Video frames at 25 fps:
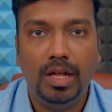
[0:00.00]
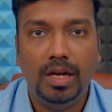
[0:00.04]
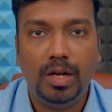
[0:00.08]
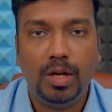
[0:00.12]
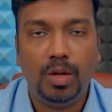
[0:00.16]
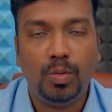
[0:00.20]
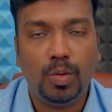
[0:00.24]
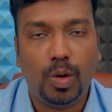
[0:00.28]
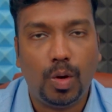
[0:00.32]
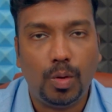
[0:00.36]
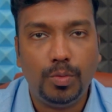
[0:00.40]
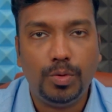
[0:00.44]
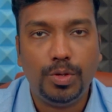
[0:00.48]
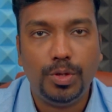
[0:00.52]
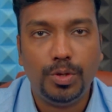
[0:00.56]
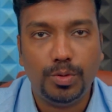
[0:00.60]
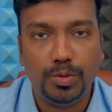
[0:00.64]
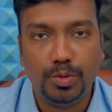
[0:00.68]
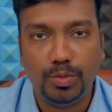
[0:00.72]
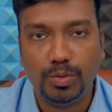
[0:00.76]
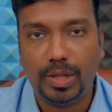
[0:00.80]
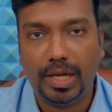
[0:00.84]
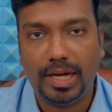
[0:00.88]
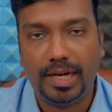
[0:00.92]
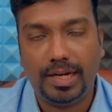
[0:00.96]
Now, how do you
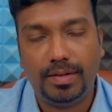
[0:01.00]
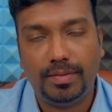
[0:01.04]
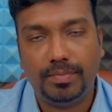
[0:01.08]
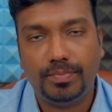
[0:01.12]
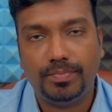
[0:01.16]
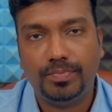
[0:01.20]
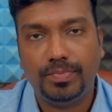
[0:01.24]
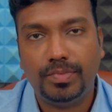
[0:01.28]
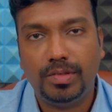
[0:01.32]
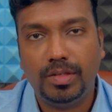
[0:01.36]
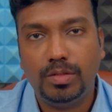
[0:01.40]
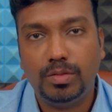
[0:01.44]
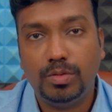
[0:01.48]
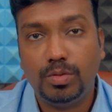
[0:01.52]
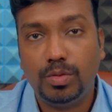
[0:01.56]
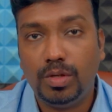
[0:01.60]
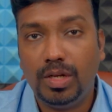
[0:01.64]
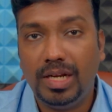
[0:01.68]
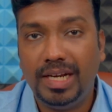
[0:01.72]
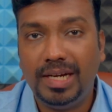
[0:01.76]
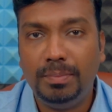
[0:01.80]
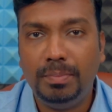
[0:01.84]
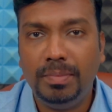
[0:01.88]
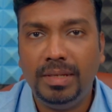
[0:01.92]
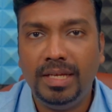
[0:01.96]
do that? So
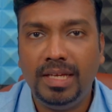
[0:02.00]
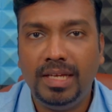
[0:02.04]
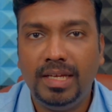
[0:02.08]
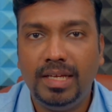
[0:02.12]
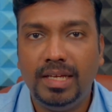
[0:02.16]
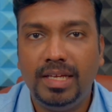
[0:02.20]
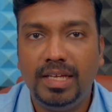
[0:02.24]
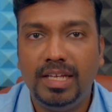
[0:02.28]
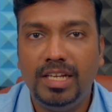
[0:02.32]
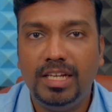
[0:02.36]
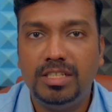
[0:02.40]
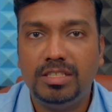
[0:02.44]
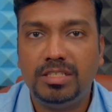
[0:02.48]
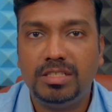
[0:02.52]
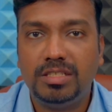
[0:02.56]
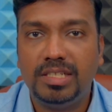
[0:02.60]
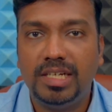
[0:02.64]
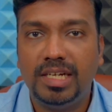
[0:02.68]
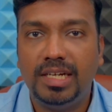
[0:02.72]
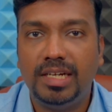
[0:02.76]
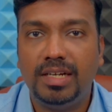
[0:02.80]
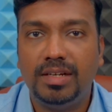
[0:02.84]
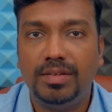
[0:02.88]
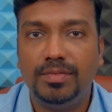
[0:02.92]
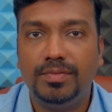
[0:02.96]
let me
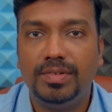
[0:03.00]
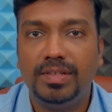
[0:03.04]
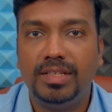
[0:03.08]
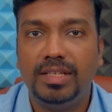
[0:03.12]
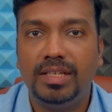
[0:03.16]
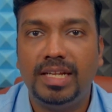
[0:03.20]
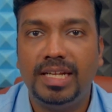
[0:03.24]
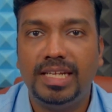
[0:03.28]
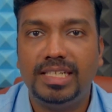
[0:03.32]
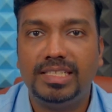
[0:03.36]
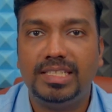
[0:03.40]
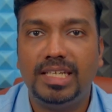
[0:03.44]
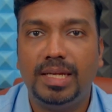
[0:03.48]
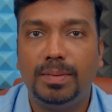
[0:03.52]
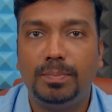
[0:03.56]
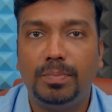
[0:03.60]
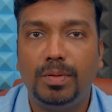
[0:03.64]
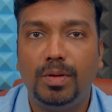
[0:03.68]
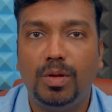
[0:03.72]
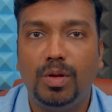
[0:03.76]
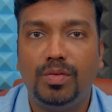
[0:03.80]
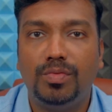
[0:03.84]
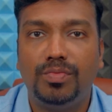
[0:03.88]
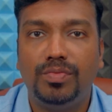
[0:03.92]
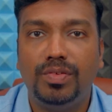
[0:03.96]
illustrate with an
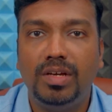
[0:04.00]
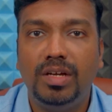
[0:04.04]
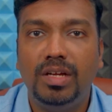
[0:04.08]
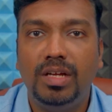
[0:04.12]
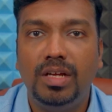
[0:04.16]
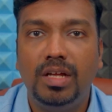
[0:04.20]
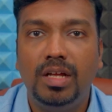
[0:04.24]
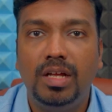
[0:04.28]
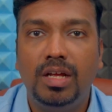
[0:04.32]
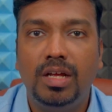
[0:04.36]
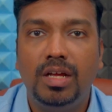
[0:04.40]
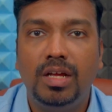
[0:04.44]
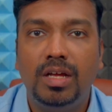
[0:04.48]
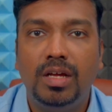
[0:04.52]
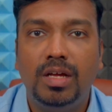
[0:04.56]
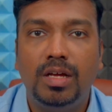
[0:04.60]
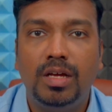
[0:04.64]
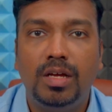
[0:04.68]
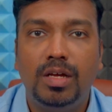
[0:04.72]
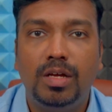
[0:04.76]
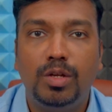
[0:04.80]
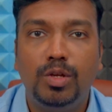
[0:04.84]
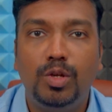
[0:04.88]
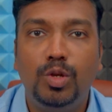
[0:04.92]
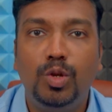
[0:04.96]
example of a
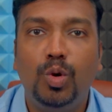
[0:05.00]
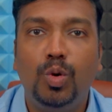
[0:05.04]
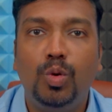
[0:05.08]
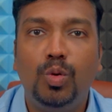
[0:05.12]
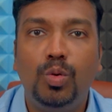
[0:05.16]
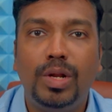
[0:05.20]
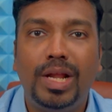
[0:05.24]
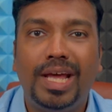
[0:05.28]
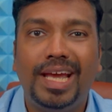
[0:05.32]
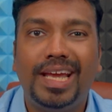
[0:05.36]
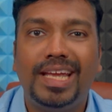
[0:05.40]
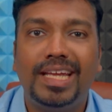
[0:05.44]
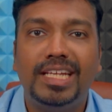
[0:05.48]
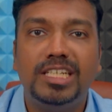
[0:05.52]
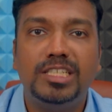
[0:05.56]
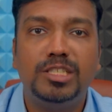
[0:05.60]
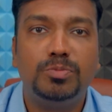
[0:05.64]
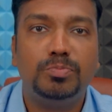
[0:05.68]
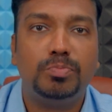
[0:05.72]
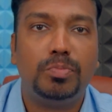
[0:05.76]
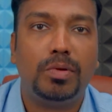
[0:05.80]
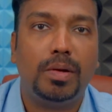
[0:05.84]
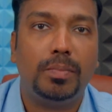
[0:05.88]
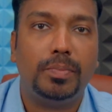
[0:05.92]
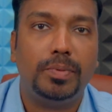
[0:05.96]
loan
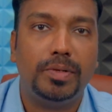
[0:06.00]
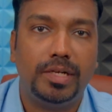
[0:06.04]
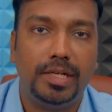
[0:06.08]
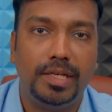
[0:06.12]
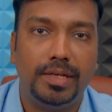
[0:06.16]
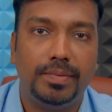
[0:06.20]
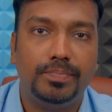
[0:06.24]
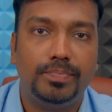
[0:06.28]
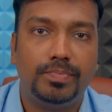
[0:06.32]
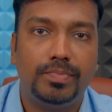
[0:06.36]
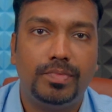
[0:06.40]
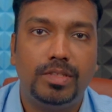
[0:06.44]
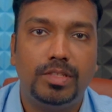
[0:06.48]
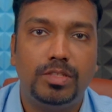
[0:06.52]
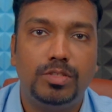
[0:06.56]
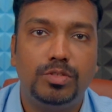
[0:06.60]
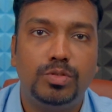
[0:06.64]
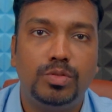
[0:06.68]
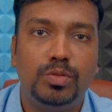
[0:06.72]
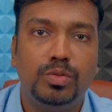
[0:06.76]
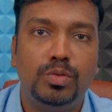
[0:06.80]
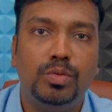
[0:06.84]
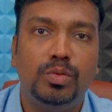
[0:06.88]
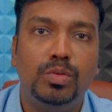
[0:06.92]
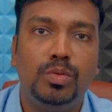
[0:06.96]
against property.
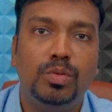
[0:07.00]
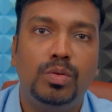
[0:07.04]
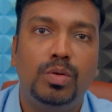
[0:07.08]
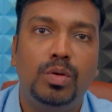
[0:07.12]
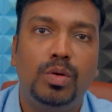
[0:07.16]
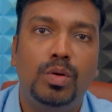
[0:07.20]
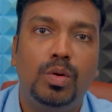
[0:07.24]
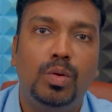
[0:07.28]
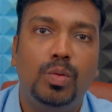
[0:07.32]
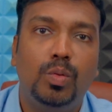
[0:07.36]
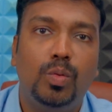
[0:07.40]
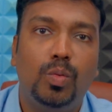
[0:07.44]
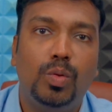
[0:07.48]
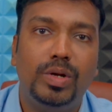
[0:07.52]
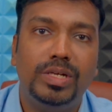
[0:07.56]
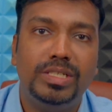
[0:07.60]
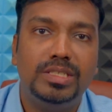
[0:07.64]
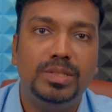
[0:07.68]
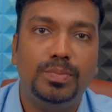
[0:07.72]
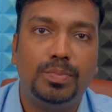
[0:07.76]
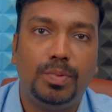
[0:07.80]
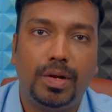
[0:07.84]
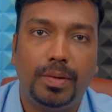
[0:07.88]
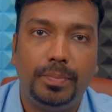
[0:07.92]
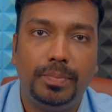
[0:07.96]
So what is
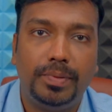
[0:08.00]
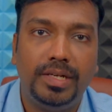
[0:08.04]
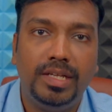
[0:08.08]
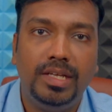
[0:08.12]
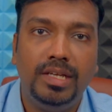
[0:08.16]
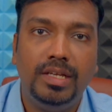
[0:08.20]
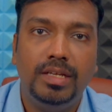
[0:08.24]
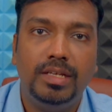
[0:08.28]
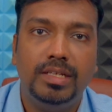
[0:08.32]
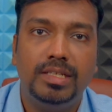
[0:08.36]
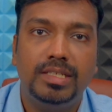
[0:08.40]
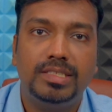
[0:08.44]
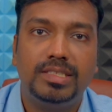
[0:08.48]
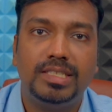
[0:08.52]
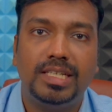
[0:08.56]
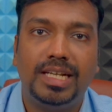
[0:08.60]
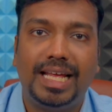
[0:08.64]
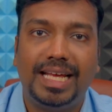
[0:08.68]
a property? It's an